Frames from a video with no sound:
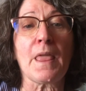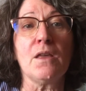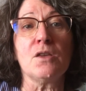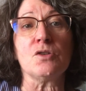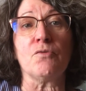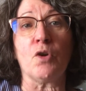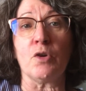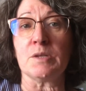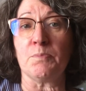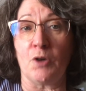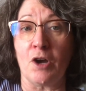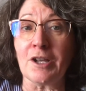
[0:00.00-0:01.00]
So of course,
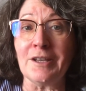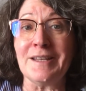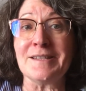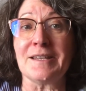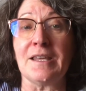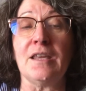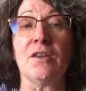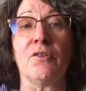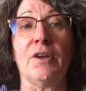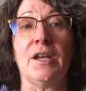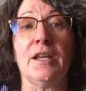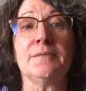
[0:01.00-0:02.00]
broccoli is a key
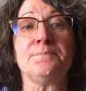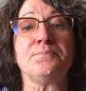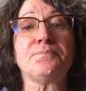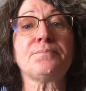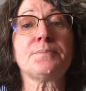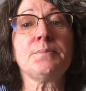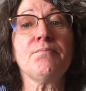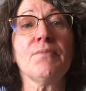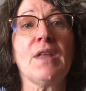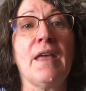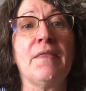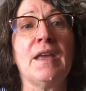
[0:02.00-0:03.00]
ingredient.
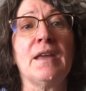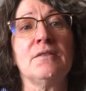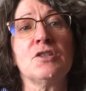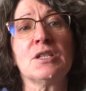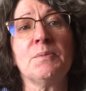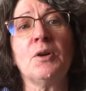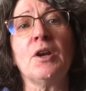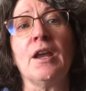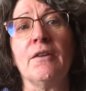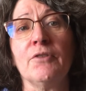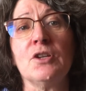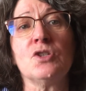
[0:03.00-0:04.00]
And then just about
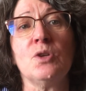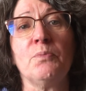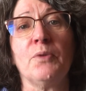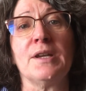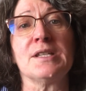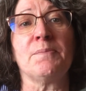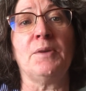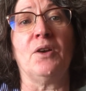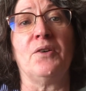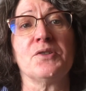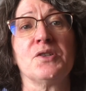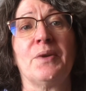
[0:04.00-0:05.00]
every soup recipe
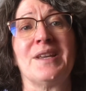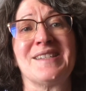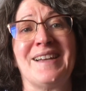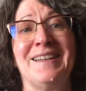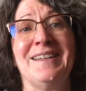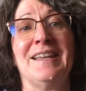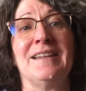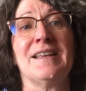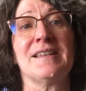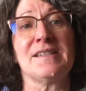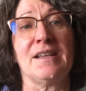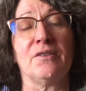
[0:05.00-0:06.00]
also has onion,
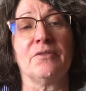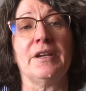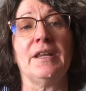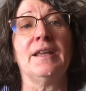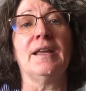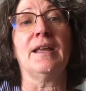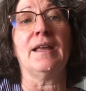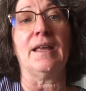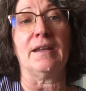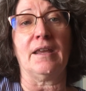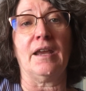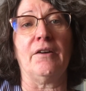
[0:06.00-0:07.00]
celery,
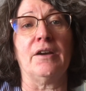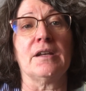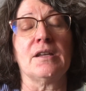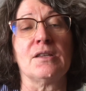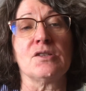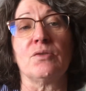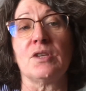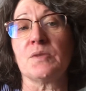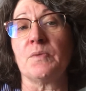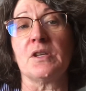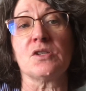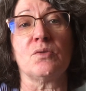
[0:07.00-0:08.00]
and carrot, and so this
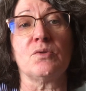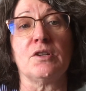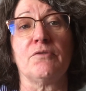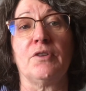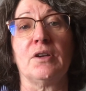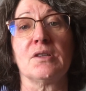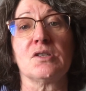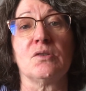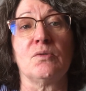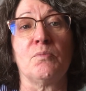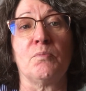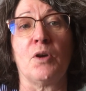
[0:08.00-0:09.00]
one is no different.
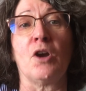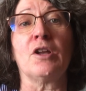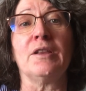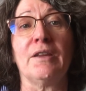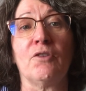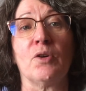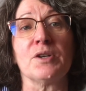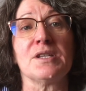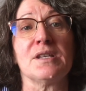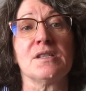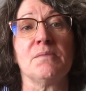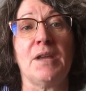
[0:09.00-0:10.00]
So broccoli, of course,
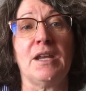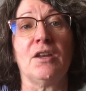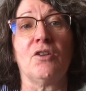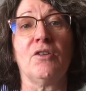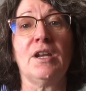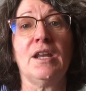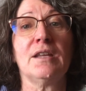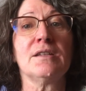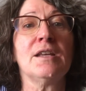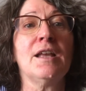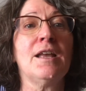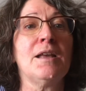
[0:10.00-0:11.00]
is the main ingredient,
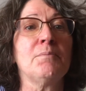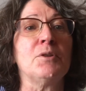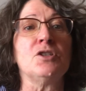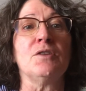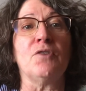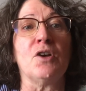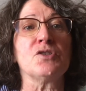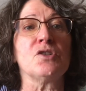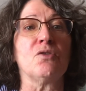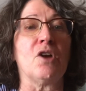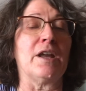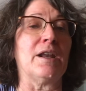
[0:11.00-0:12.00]
but you've also
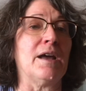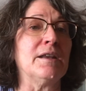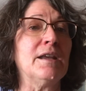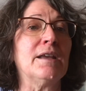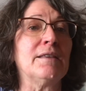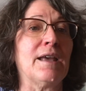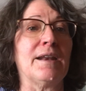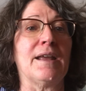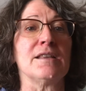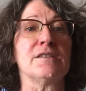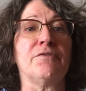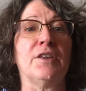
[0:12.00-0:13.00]
got onion that
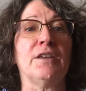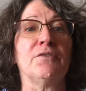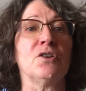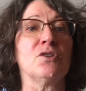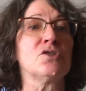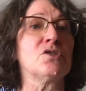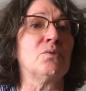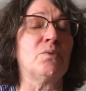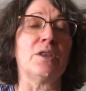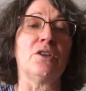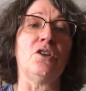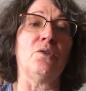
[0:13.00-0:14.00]
adds flavor. So
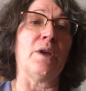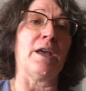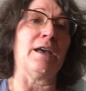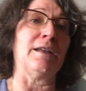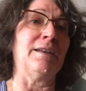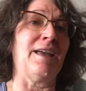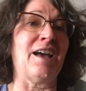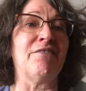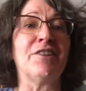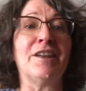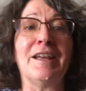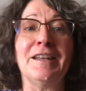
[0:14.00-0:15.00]
whether you add half
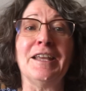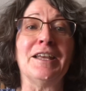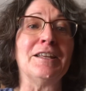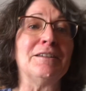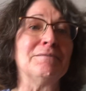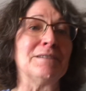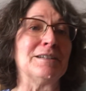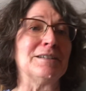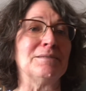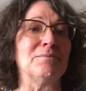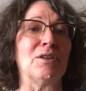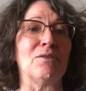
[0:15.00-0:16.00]
an onion,
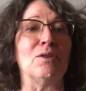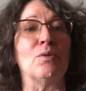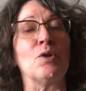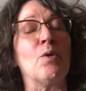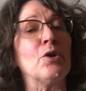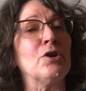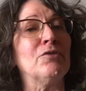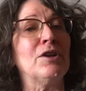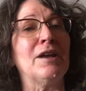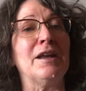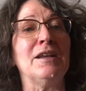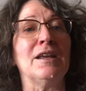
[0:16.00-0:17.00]
a quarter of an
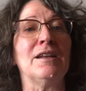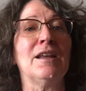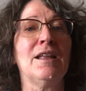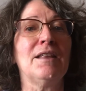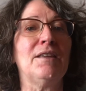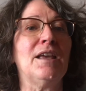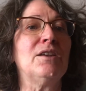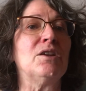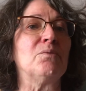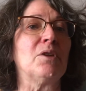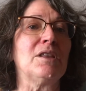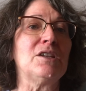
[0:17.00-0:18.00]
onion, the onion
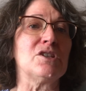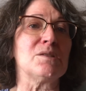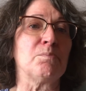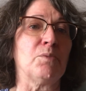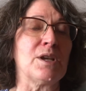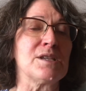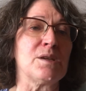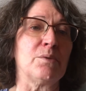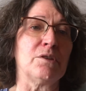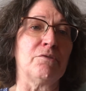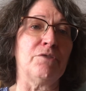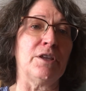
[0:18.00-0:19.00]
really just brings out
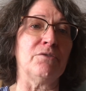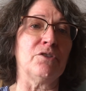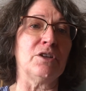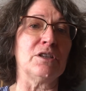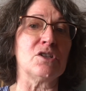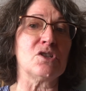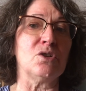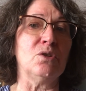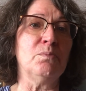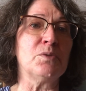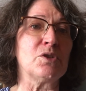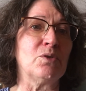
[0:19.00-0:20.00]
the flavor in the
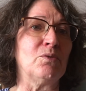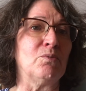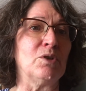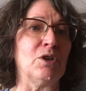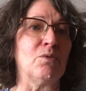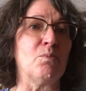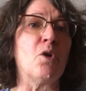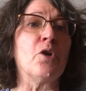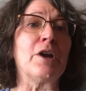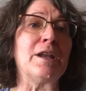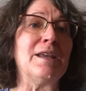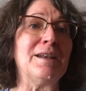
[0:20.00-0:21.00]
soup. So more
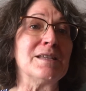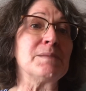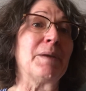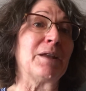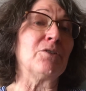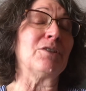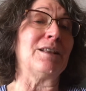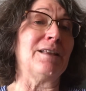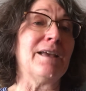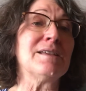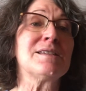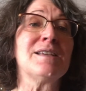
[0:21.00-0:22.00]
onion is better than
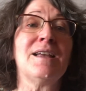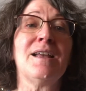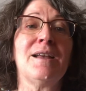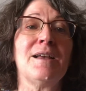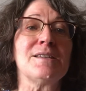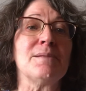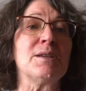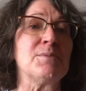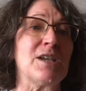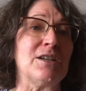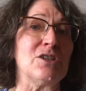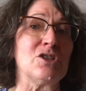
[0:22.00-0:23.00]
less. Sometimes
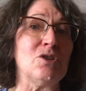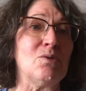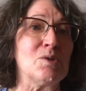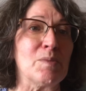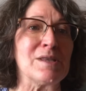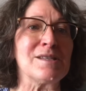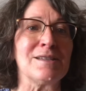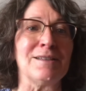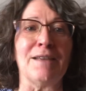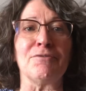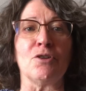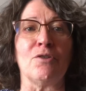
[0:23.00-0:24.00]
I just use what's
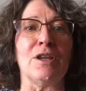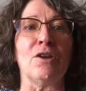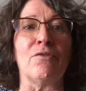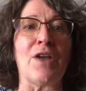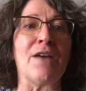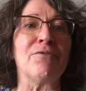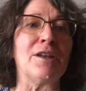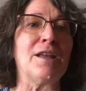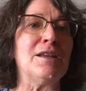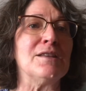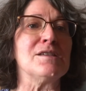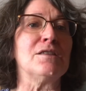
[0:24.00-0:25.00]
left over. If half an
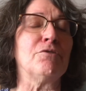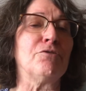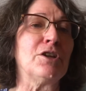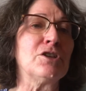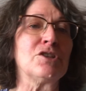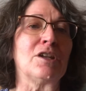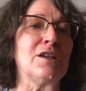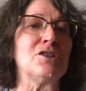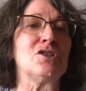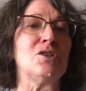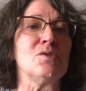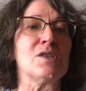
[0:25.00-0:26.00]
onion's in the fridge, then I
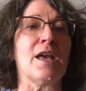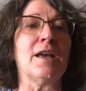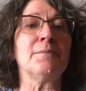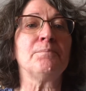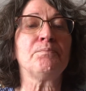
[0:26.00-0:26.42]
just use that.